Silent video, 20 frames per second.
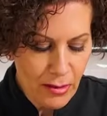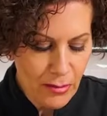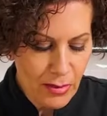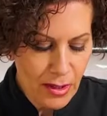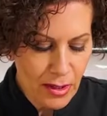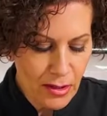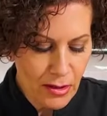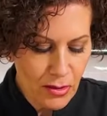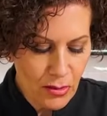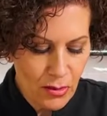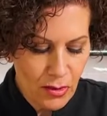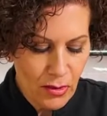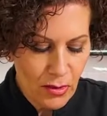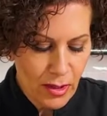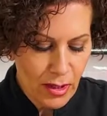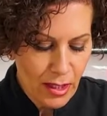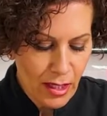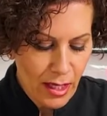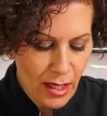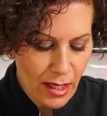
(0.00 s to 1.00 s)
because we're
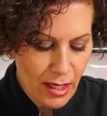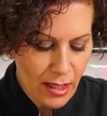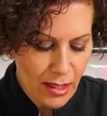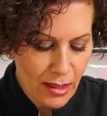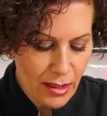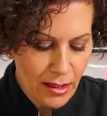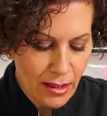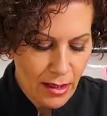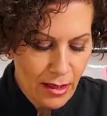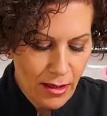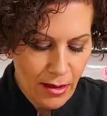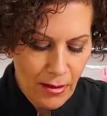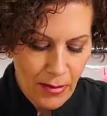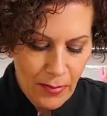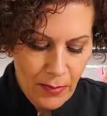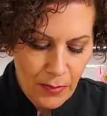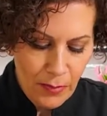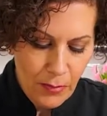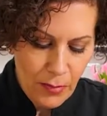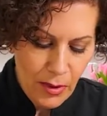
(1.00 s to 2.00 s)
going to add
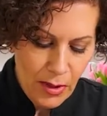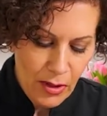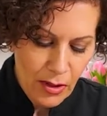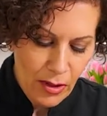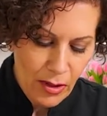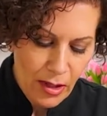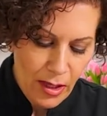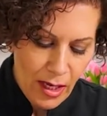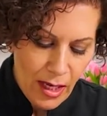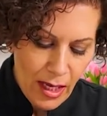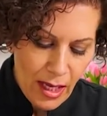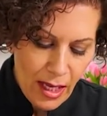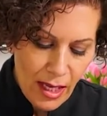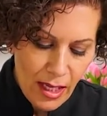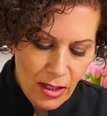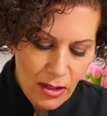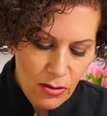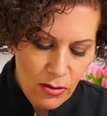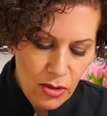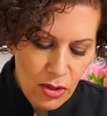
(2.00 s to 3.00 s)
butter.
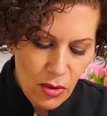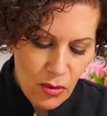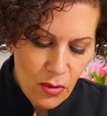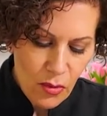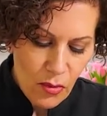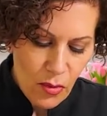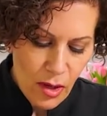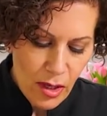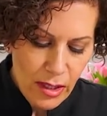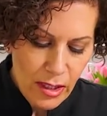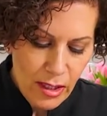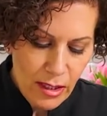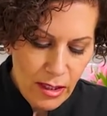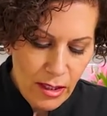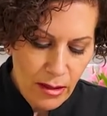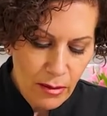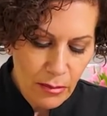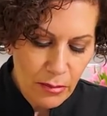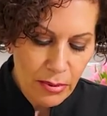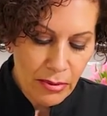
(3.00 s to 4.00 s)
And you don't want it
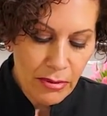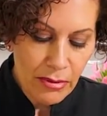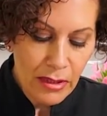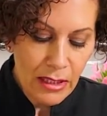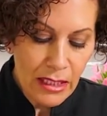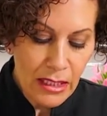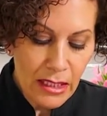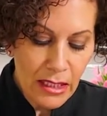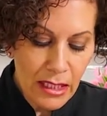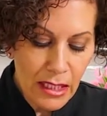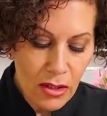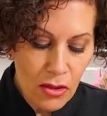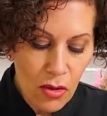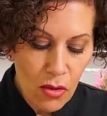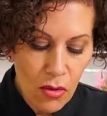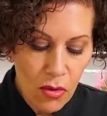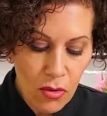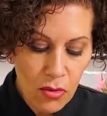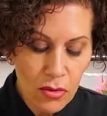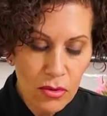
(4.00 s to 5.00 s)
completely
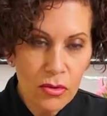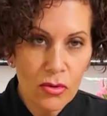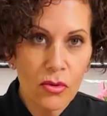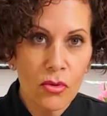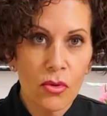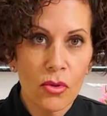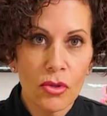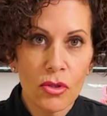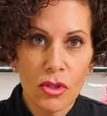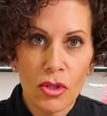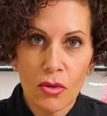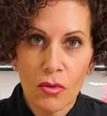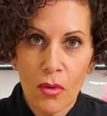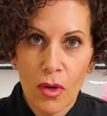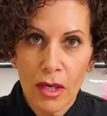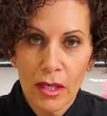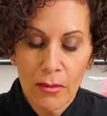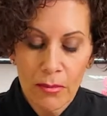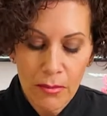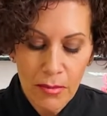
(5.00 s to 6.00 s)
cold, nor do you
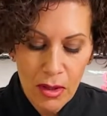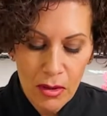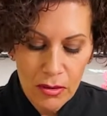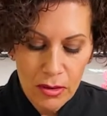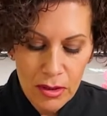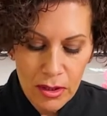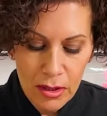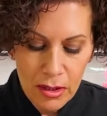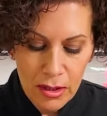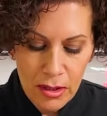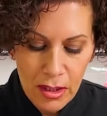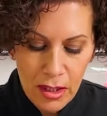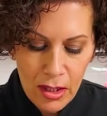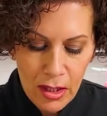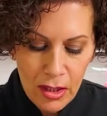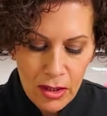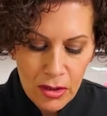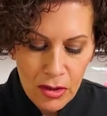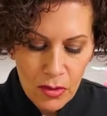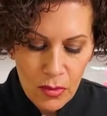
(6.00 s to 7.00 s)
want it melted.
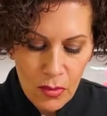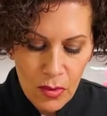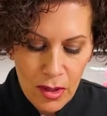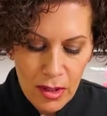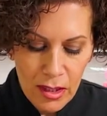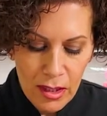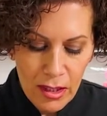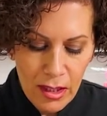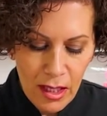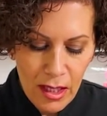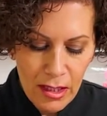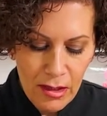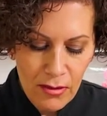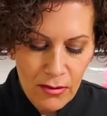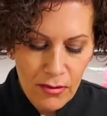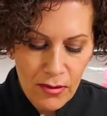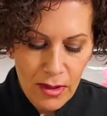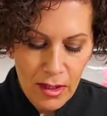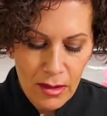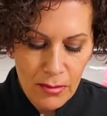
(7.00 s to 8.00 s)
You want it kind
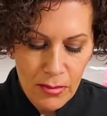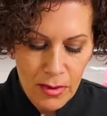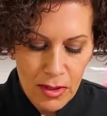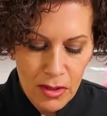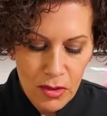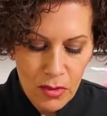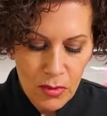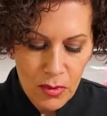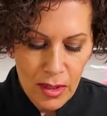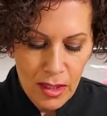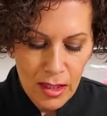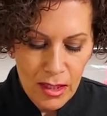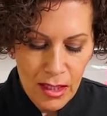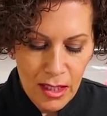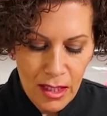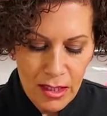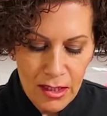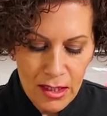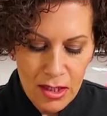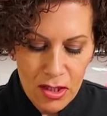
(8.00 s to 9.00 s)
of in between
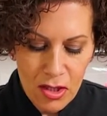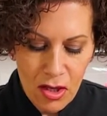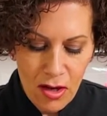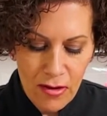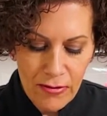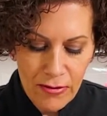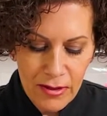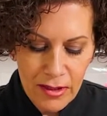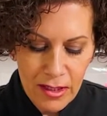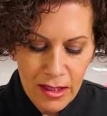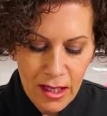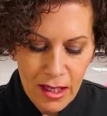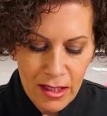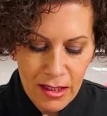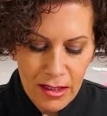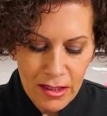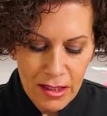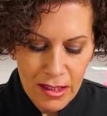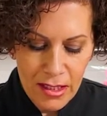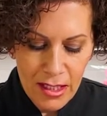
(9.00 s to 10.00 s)
that softened kind
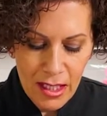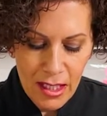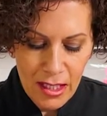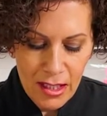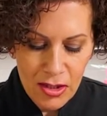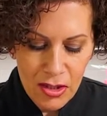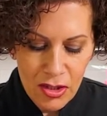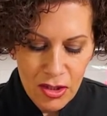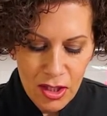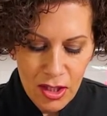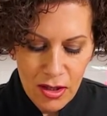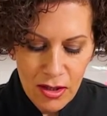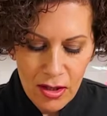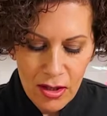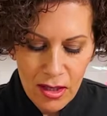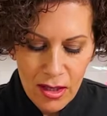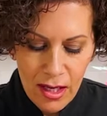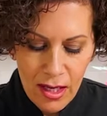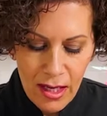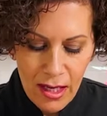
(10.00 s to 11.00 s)
of stage there,
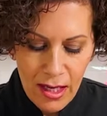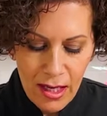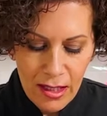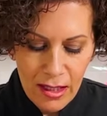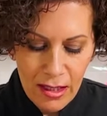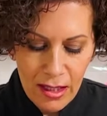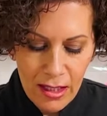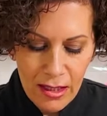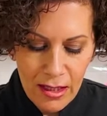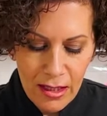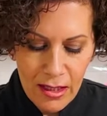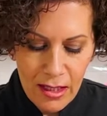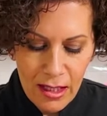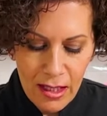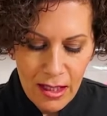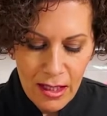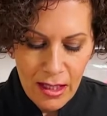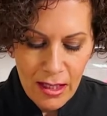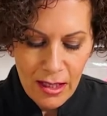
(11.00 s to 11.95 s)
and let the